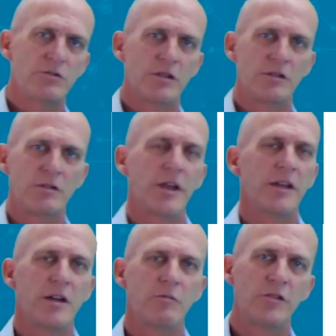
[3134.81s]
you can
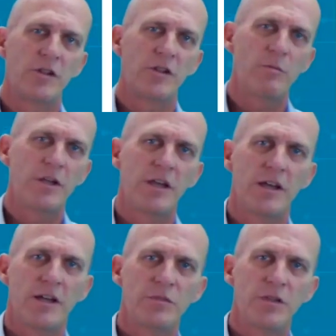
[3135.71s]
end up with
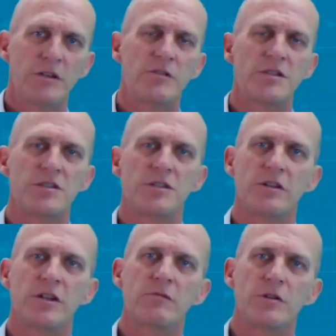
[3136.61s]
duplicate IP addresses in
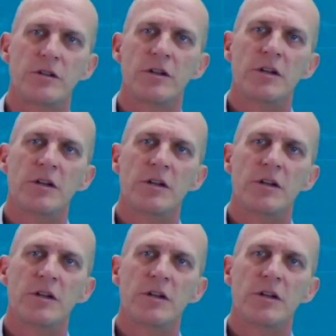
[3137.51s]
your network,